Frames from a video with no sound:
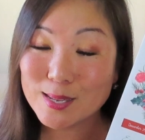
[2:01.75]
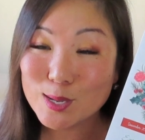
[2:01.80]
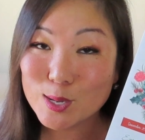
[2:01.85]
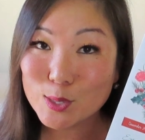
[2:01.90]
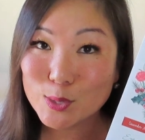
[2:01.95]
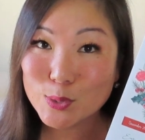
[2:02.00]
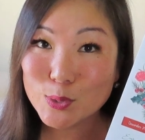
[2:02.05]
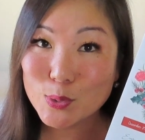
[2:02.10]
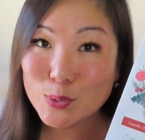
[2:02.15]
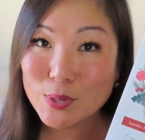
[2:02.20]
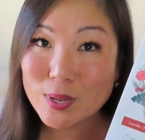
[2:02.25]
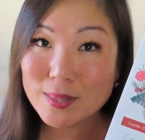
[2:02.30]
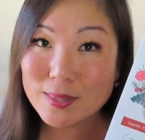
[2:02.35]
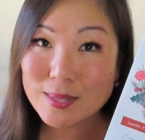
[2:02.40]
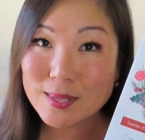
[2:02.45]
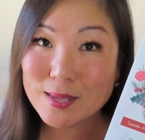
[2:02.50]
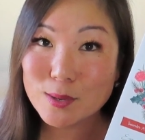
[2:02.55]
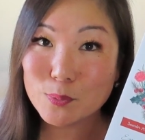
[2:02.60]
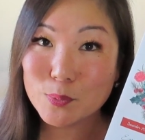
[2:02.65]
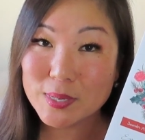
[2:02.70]
include
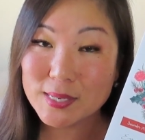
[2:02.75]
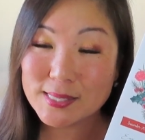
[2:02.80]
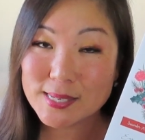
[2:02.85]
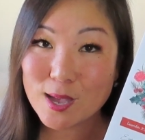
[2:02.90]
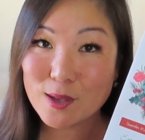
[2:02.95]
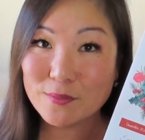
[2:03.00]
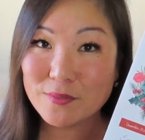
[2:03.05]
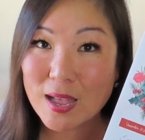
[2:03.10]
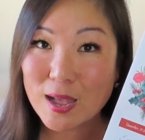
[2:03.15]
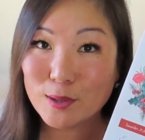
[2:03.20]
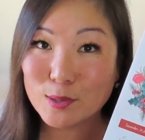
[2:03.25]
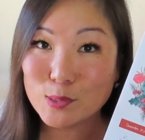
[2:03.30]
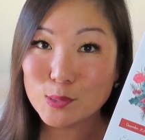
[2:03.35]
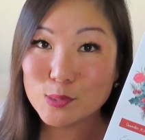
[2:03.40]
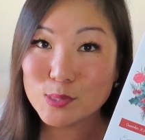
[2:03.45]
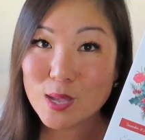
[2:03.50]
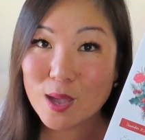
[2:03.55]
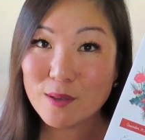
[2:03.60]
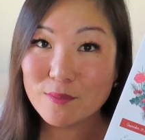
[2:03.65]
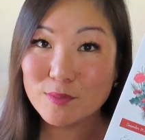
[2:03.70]
the retail
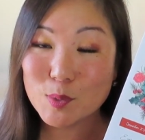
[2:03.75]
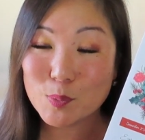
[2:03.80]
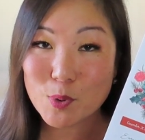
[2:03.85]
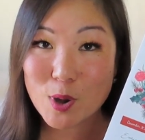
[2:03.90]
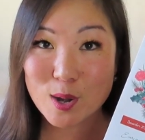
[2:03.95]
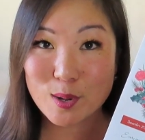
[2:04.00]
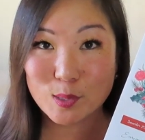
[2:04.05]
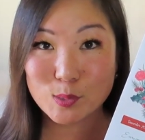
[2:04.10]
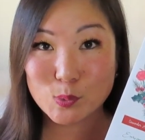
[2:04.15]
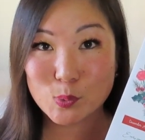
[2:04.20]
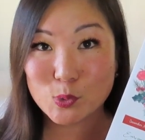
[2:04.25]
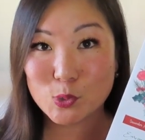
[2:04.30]
values of the products,